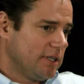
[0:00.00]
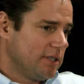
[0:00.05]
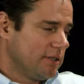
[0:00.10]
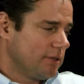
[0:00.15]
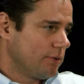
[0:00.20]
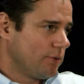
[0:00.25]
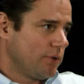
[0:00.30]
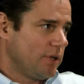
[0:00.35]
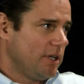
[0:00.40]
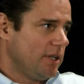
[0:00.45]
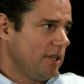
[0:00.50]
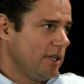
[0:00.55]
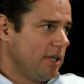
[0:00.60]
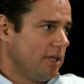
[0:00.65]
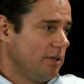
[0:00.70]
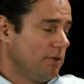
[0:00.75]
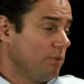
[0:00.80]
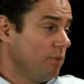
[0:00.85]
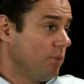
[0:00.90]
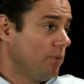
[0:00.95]
can agree
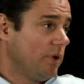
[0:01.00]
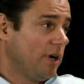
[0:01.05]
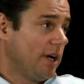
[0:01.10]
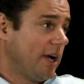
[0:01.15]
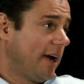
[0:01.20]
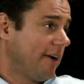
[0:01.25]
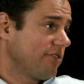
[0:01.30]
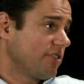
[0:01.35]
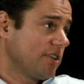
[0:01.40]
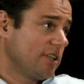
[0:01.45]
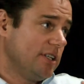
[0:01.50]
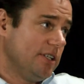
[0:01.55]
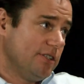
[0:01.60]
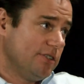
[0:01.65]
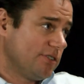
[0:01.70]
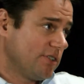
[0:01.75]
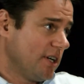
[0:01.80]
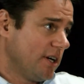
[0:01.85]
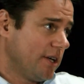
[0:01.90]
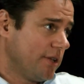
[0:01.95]
that after
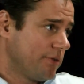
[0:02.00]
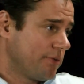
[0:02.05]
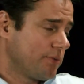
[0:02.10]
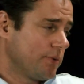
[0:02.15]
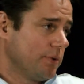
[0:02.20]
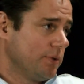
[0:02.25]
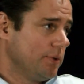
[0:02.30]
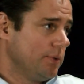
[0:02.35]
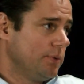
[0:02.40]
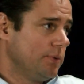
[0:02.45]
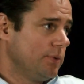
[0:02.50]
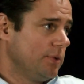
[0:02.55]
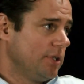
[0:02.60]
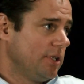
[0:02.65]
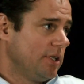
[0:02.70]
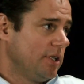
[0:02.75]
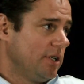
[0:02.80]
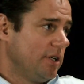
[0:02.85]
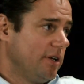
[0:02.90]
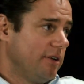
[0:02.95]
he's gone through
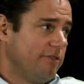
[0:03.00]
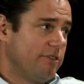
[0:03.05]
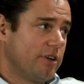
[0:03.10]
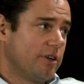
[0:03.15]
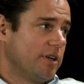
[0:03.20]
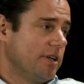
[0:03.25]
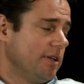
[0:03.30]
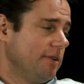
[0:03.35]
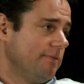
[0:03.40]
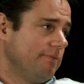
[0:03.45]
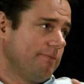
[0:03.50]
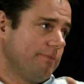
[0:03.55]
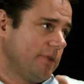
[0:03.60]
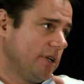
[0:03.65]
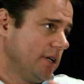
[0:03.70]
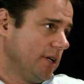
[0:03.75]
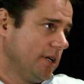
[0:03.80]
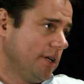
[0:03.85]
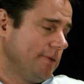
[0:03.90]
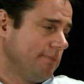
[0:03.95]
a very
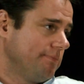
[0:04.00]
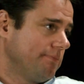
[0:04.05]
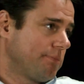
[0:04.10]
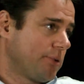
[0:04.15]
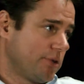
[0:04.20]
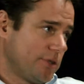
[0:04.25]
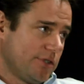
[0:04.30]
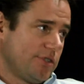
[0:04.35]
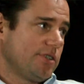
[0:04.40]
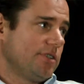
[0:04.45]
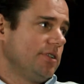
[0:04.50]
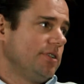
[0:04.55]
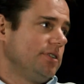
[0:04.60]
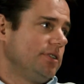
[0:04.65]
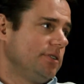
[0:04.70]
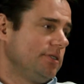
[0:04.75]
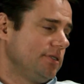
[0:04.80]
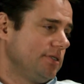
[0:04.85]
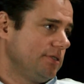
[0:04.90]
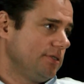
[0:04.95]

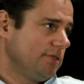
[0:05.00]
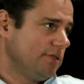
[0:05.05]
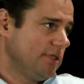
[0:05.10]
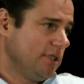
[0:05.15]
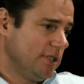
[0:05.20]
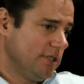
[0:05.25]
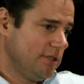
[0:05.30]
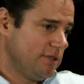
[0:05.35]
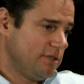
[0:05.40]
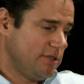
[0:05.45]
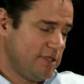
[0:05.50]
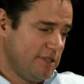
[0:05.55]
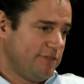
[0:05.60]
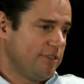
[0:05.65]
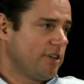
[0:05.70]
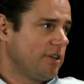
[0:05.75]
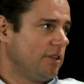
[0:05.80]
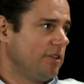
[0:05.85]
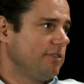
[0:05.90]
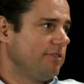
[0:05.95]
personal and
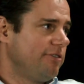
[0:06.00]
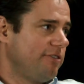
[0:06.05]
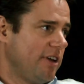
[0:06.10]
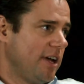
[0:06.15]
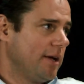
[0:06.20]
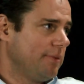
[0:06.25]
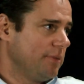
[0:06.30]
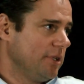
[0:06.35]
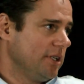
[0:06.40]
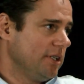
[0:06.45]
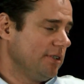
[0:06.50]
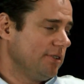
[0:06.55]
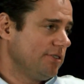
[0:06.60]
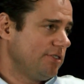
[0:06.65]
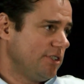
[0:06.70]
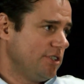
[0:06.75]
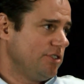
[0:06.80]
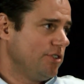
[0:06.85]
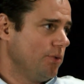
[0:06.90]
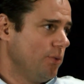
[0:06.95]
difficult family
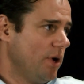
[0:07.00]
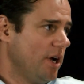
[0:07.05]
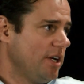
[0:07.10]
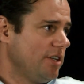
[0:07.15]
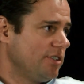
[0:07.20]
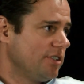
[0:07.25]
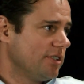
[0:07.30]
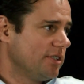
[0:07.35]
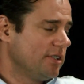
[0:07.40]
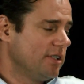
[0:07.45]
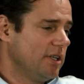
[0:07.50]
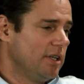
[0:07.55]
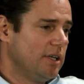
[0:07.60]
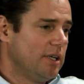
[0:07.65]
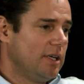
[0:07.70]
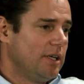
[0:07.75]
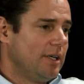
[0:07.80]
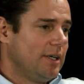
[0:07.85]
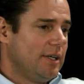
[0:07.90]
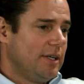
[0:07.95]
situation,
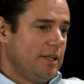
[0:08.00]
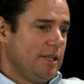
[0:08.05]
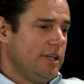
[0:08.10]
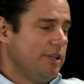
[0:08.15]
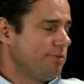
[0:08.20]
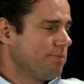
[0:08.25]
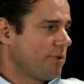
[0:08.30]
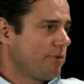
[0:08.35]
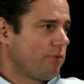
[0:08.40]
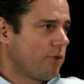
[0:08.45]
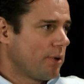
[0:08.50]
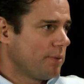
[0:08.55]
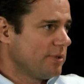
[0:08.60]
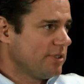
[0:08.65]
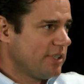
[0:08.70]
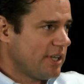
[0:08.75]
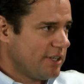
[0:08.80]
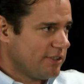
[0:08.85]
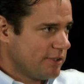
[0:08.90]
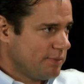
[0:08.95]
his
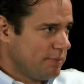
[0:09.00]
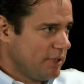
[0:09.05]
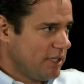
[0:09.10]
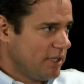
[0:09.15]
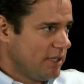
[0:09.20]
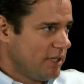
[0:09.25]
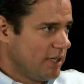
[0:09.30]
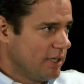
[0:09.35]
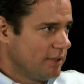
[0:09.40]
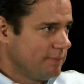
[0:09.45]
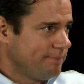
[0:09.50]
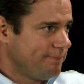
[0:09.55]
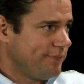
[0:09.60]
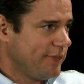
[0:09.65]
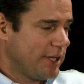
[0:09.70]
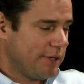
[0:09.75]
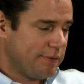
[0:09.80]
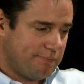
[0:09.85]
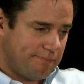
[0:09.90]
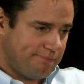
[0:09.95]
performance hasn't been there.
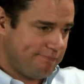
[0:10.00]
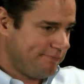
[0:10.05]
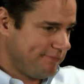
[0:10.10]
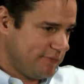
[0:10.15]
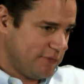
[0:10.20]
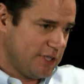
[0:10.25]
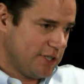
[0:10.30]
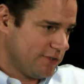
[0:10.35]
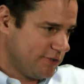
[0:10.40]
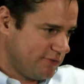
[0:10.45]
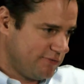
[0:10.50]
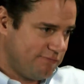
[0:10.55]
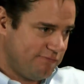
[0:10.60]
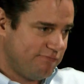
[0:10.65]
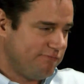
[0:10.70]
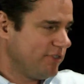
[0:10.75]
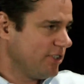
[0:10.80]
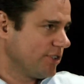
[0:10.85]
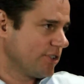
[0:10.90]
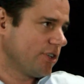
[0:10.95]
Now, there's
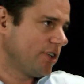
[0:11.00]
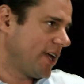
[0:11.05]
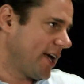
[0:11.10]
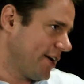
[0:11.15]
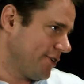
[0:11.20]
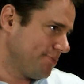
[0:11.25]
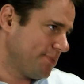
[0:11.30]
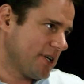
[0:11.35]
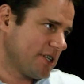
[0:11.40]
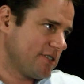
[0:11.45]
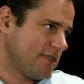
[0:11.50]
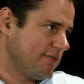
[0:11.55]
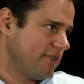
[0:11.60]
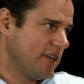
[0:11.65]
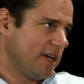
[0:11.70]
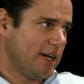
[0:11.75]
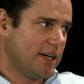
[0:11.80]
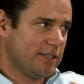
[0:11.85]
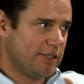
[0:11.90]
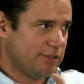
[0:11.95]
physical aspects of
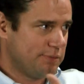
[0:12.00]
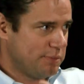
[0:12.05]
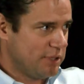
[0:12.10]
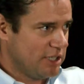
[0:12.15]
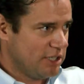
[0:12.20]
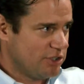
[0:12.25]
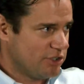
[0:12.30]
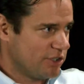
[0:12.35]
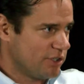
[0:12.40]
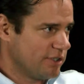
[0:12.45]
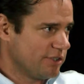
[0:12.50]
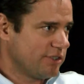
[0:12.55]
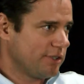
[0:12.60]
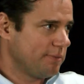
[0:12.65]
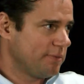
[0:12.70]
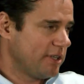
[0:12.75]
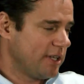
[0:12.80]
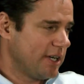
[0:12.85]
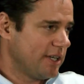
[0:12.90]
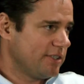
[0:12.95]
that, and he's been injured and
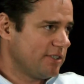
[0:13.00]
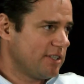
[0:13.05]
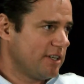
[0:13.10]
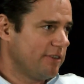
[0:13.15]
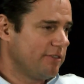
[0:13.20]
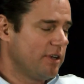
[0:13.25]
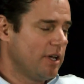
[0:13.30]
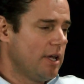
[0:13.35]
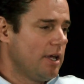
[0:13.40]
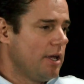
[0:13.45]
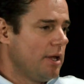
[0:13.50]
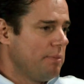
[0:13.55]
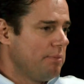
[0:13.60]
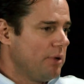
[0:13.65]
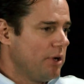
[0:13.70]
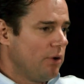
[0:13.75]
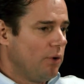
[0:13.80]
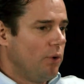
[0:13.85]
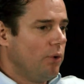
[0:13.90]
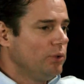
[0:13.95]
some of that stuff.
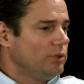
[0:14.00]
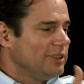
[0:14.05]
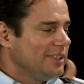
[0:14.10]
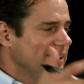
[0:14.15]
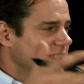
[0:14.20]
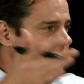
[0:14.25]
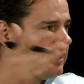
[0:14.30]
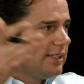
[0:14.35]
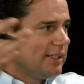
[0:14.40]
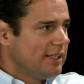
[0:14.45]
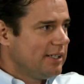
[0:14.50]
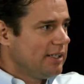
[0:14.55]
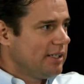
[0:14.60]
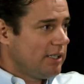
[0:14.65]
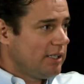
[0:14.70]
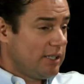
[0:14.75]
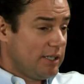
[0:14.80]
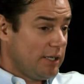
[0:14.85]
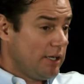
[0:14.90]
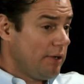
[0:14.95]
But only
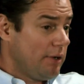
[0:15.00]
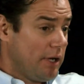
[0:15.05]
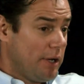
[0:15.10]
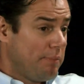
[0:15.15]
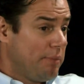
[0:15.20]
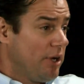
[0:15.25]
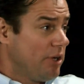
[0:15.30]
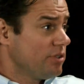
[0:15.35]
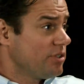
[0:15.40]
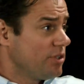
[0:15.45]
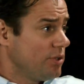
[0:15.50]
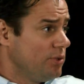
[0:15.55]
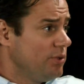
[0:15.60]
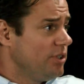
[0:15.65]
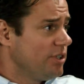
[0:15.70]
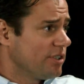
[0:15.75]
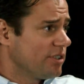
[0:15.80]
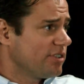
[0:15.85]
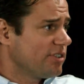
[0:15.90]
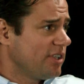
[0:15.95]
about 2
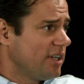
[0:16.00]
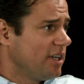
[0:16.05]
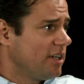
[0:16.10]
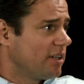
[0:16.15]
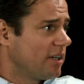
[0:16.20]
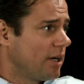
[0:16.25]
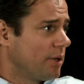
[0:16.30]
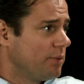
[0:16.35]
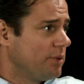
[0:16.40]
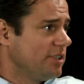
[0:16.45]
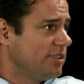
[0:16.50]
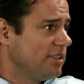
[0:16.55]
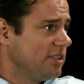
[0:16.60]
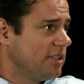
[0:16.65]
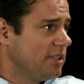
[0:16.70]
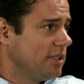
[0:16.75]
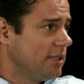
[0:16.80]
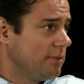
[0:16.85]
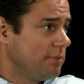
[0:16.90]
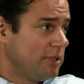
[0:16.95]
years later are we
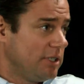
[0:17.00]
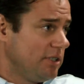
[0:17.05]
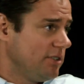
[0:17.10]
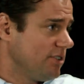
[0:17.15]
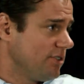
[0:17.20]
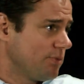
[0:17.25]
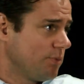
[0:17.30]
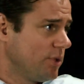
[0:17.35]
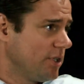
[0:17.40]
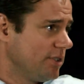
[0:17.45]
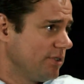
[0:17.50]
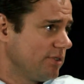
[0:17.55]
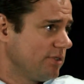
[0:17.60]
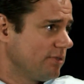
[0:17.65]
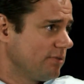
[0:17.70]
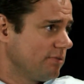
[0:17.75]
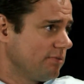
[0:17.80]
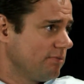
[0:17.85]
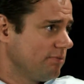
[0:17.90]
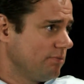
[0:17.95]
seeing him, and he just won
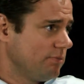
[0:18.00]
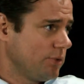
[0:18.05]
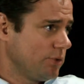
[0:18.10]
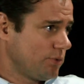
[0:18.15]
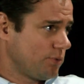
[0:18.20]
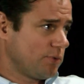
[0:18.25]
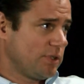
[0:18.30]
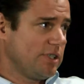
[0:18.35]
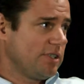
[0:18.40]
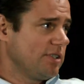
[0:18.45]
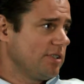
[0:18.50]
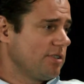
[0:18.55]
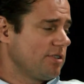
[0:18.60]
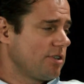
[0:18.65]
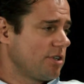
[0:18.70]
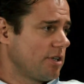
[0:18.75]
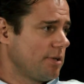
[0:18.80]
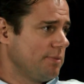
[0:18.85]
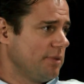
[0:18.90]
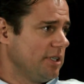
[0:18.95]
his most recent
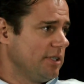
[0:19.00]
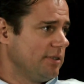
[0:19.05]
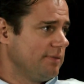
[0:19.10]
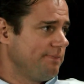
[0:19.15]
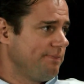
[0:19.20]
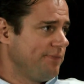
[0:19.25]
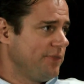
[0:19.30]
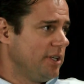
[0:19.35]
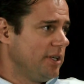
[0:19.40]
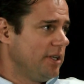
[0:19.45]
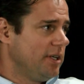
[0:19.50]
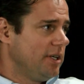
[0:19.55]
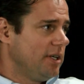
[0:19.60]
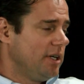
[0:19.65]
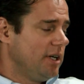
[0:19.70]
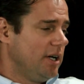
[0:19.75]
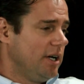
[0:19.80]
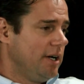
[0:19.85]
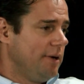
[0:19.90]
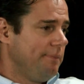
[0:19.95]
tournament.
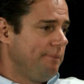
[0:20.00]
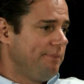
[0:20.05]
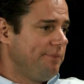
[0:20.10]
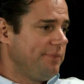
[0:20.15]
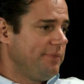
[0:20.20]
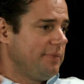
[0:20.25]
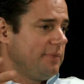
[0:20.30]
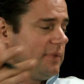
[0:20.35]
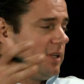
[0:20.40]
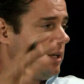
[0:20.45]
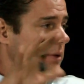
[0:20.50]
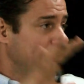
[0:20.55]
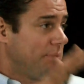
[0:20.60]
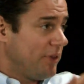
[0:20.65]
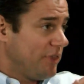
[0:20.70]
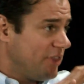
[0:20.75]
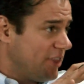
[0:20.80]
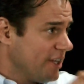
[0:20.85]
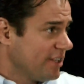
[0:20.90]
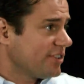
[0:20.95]

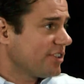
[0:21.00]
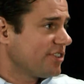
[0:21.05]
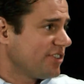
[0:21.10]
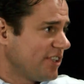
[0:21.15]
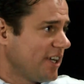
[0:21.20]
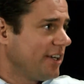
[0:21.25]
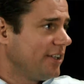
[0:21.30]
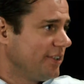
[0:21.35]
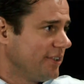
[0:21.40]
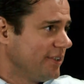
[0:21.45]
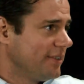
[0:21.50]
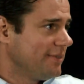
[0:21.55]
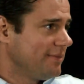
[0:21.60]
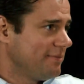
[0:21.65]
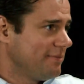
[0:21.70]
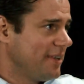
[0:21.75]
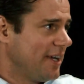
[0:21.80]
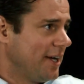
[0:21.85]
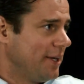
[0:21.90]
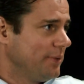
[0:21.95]
But things are settled
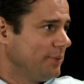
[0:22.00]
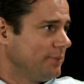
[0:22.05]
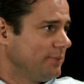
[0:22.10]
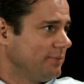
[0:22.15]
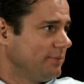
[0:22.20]
now.